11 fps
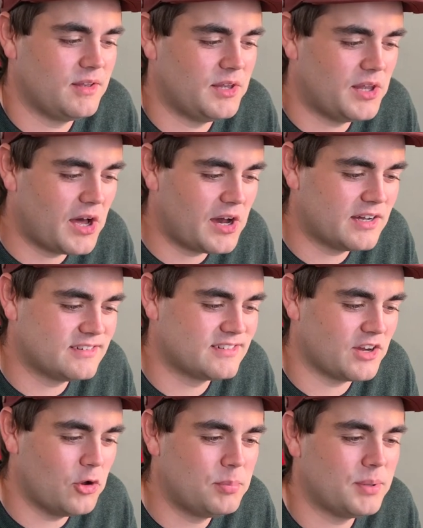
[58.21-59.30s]

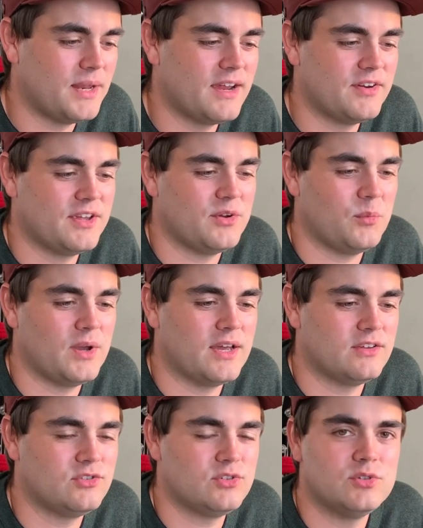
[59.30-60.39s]
large open area
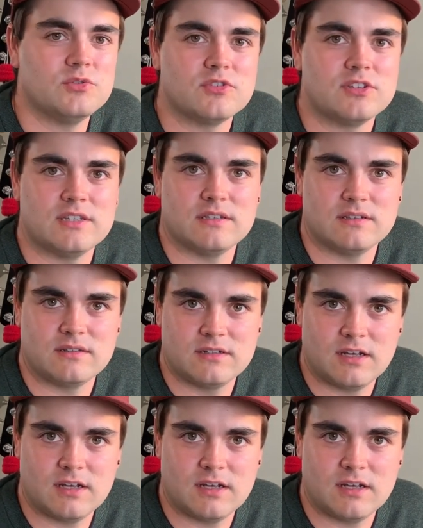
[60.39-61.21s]
where students can